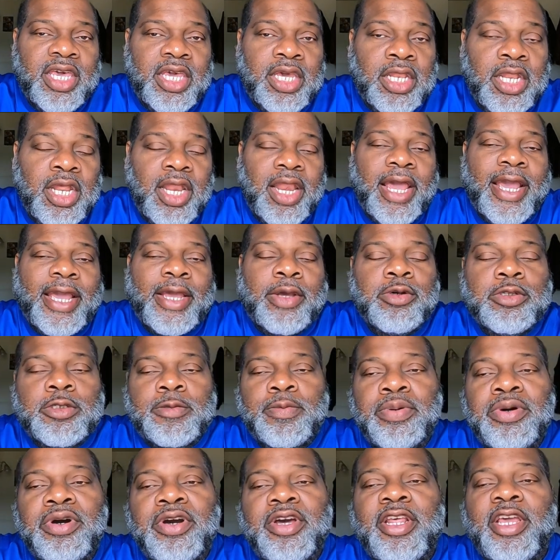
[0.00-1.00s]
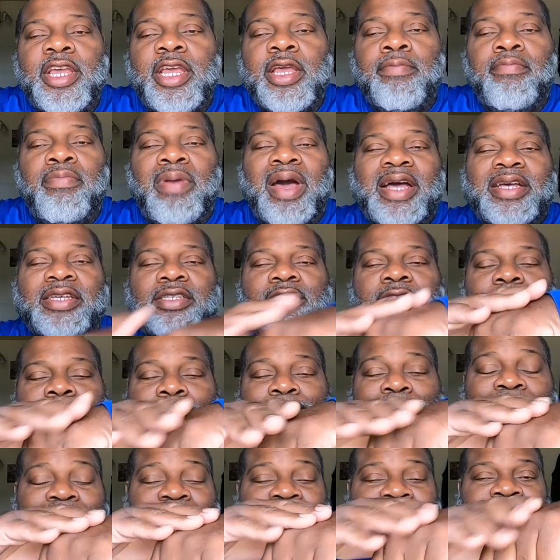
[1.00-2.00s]
It looked like it was put in by
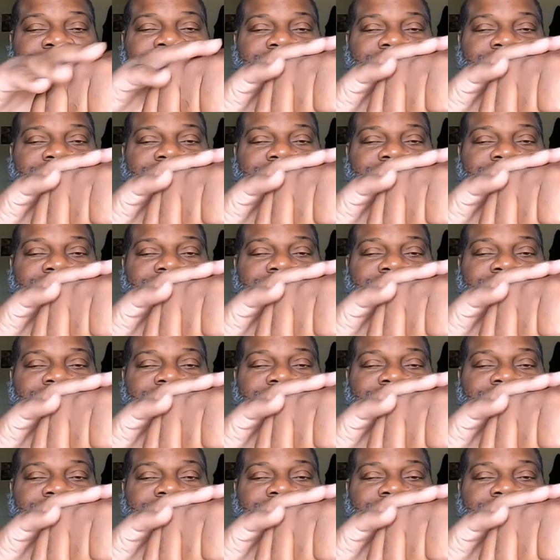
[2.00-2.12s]
some,